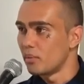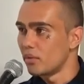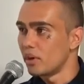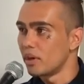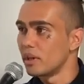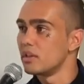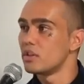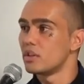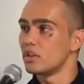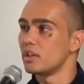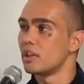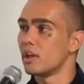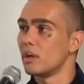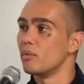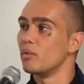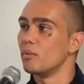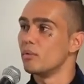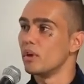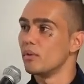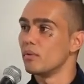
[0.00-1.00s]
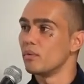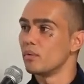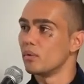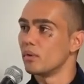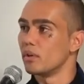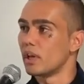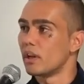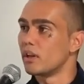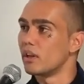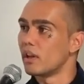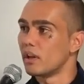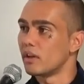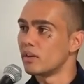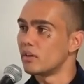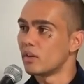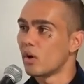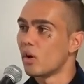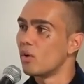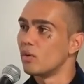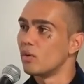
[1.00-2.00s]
around the shit that we've been through. They don't